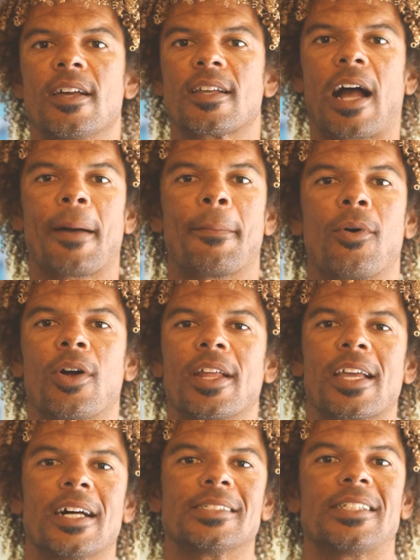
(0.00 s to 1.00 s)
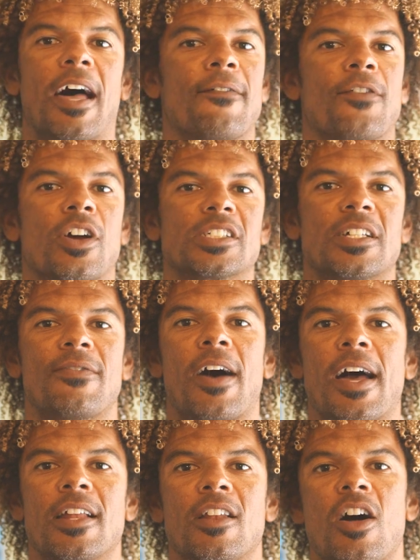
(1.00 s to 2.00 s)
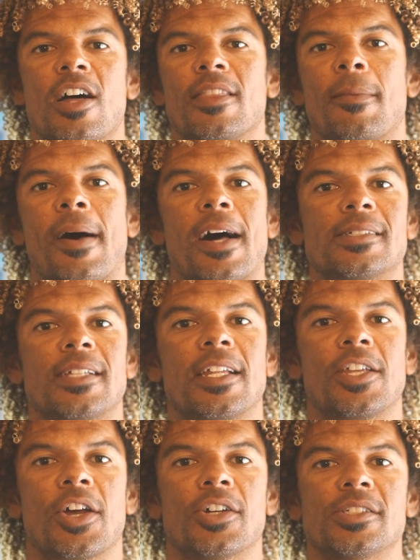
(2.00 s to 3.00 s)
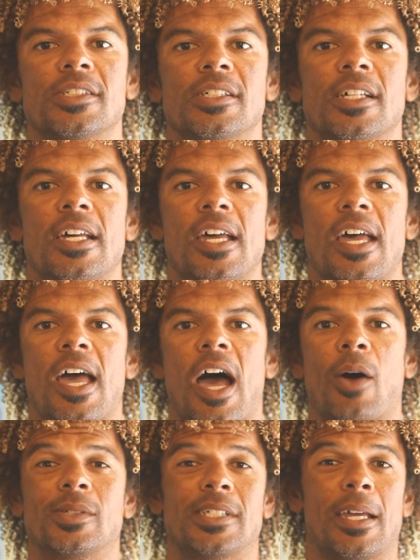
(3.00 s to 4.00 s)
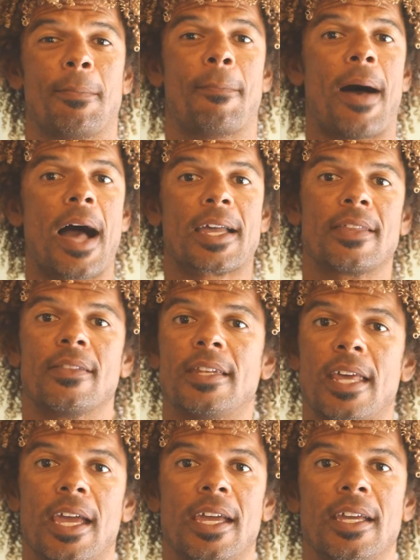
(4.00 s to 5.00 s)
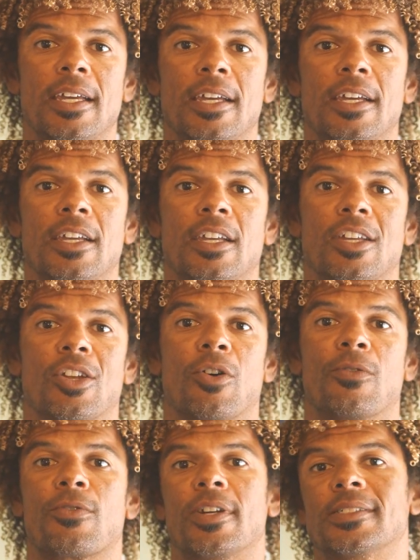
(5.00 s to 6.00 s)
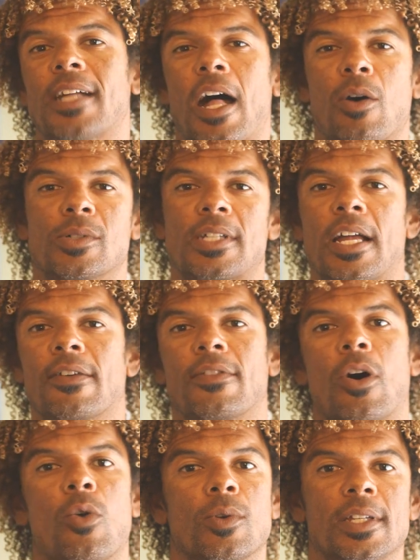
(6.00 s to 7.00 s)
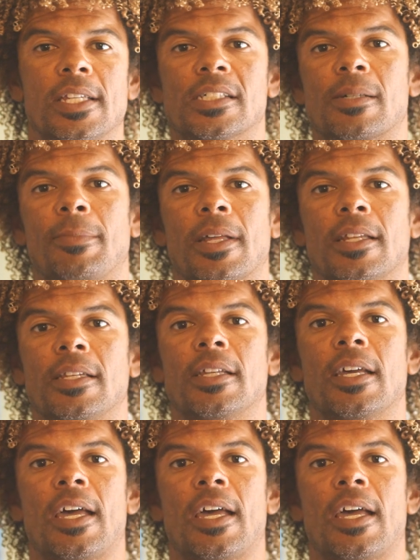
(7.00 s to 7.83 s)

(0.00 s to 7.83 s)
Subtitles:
Kiteboarding has diversified a lot in the past 10 years. I would say back in the day, freestyle was kind of the only discipline.